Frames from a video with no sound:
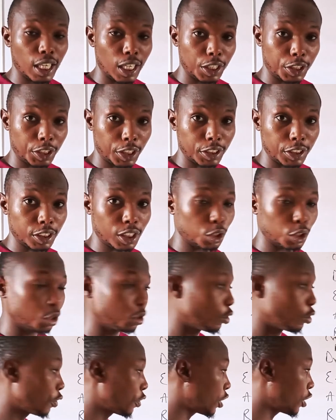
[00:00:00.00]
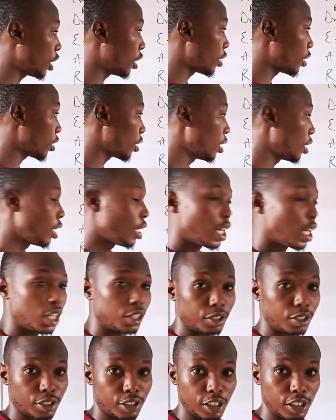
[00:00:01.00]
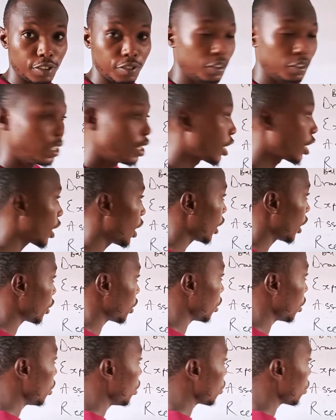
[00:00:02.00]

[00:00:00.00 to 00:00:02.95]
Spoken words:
out a transaction of sales and receive cash.